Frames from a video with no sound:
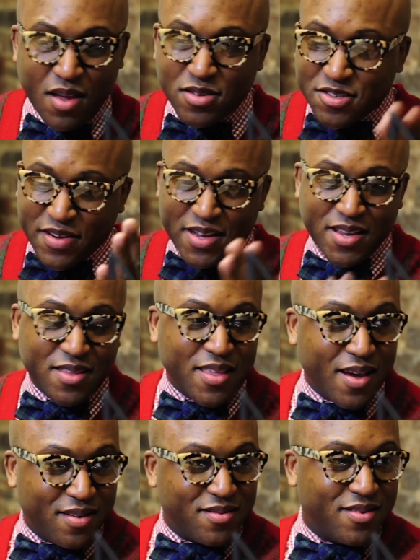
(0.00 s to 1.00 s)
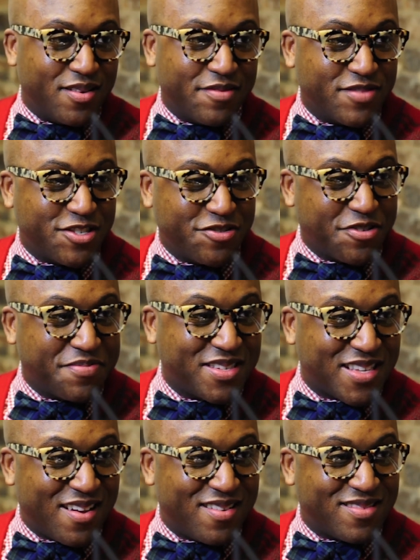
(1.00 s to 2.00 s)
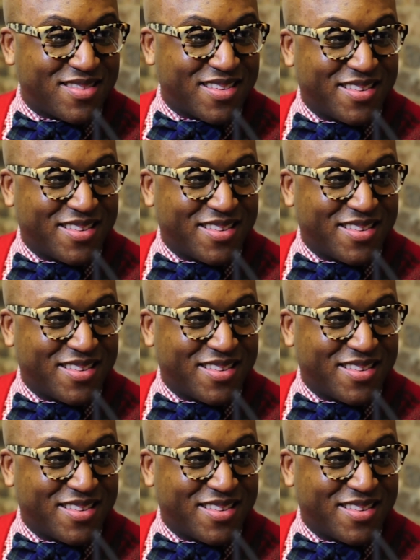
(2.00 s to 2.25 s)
So I did that. It was Europe Designs.